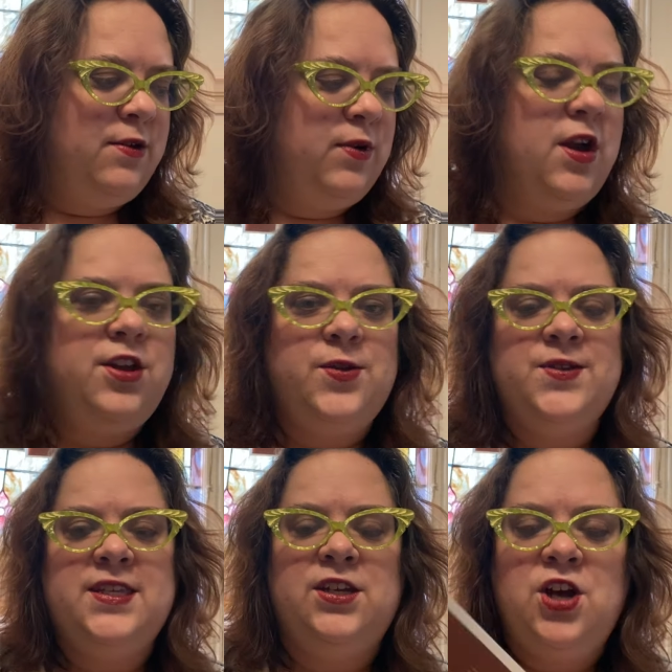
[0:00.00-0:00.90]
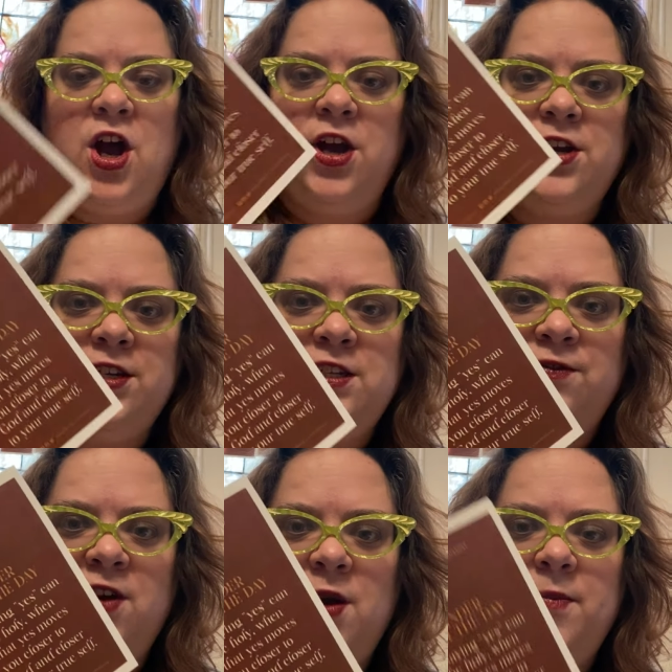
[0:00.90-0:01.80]
We are using cards
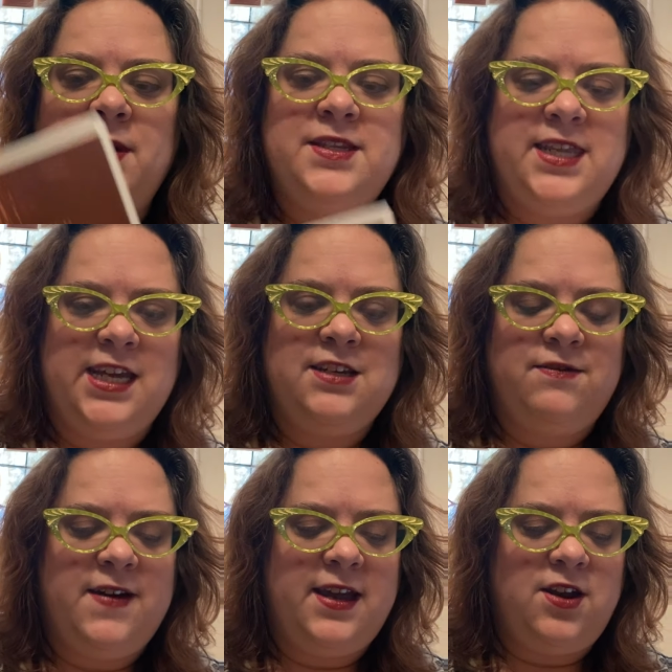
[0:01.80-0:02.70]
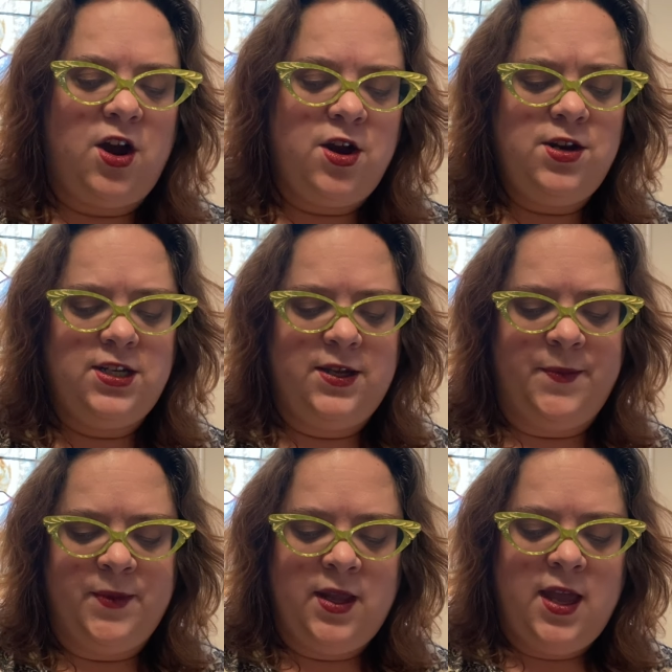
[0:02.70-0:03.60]
from A Sanctified Art,
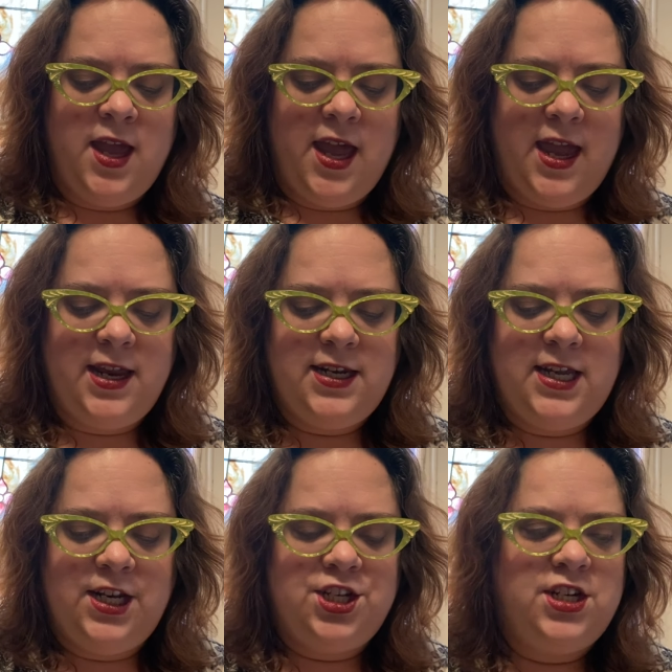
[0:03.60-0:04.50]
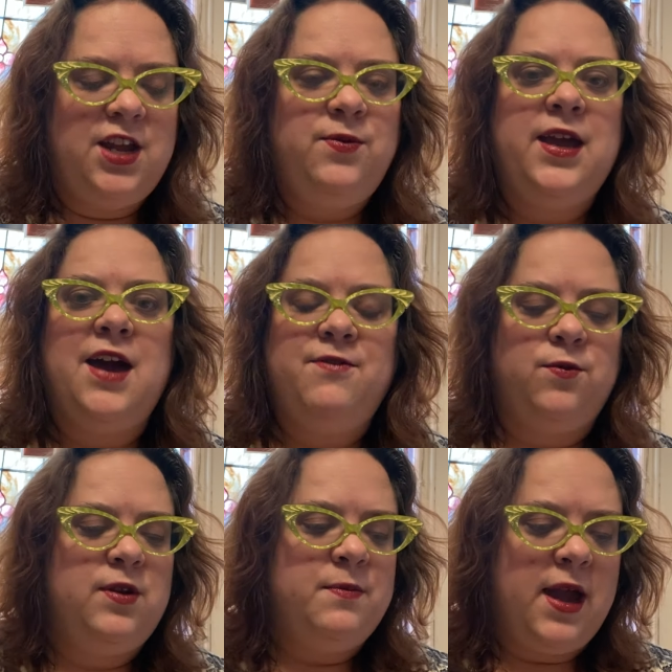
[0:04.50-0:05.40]
and each day we have a
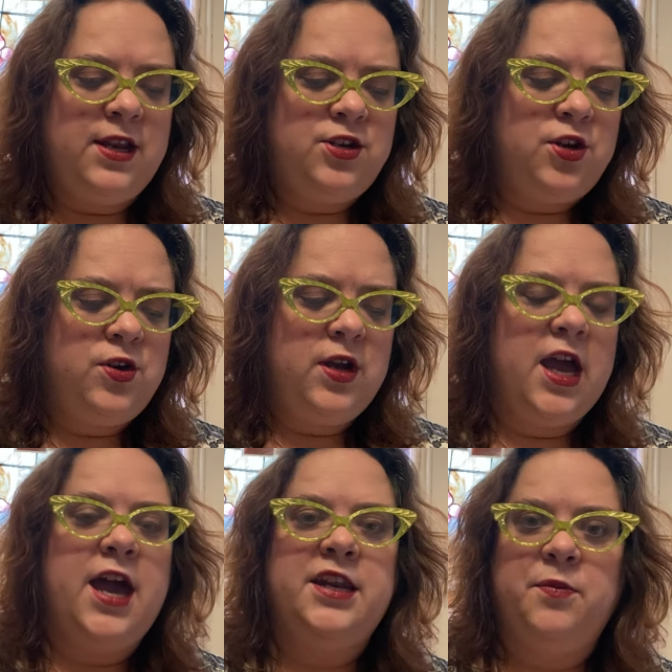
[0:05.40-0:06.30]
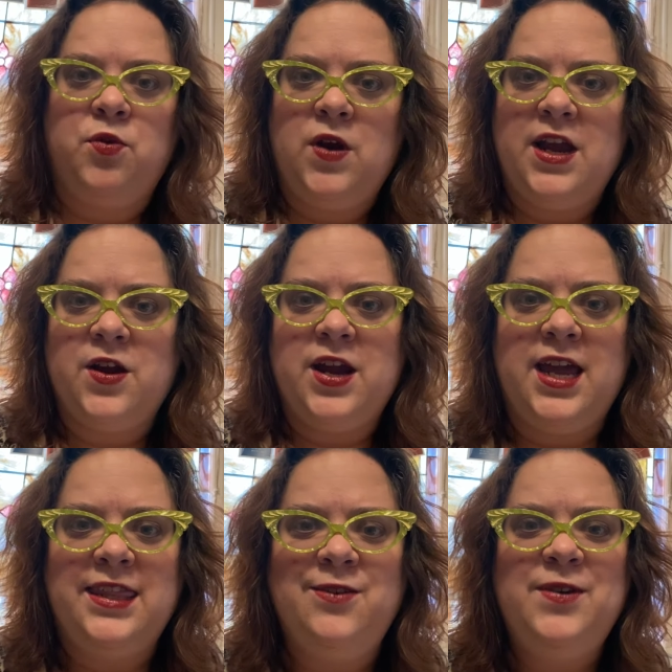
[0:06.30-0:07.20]
reminder and a prayer,
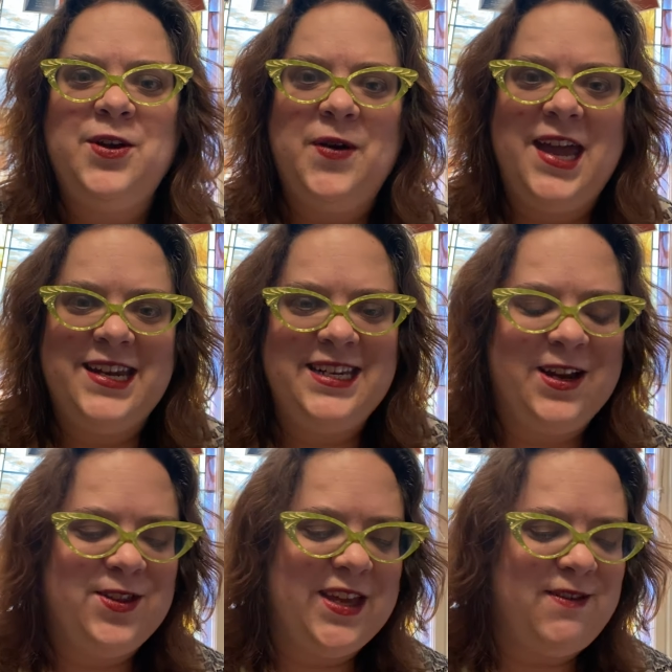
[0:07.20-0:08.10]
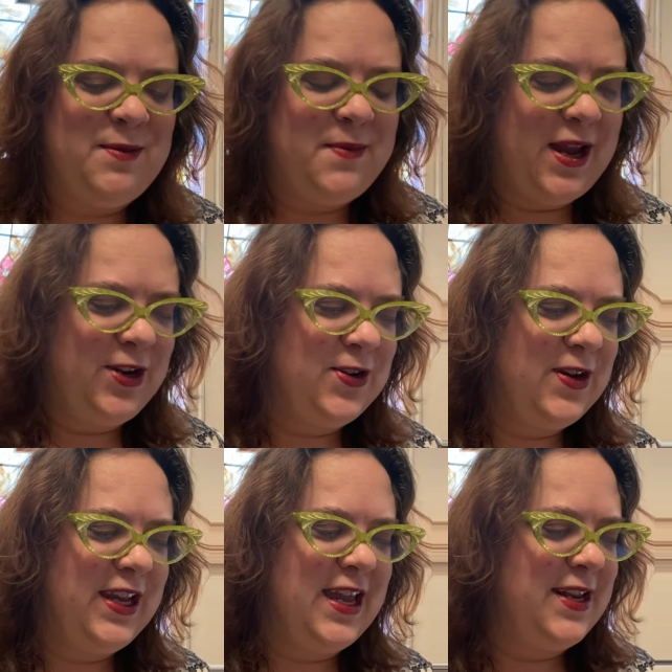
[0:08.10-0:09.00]
and then we go ahead and hear that reminder
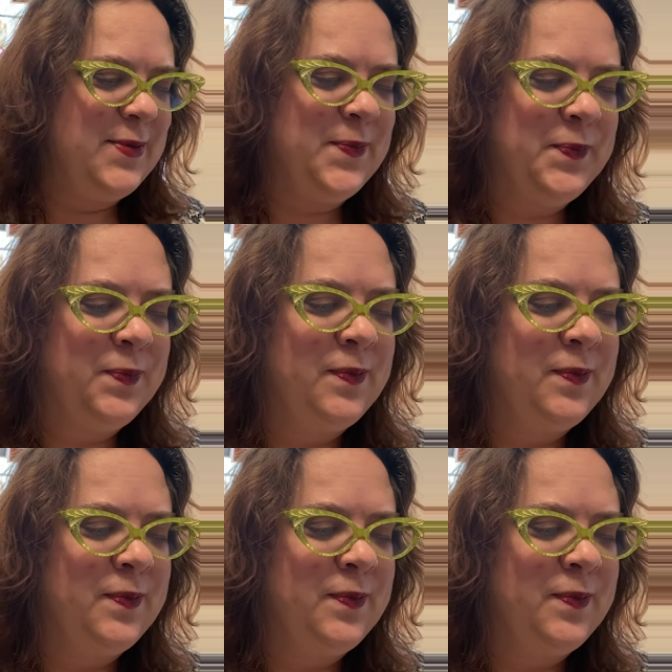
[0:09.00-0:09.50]
again.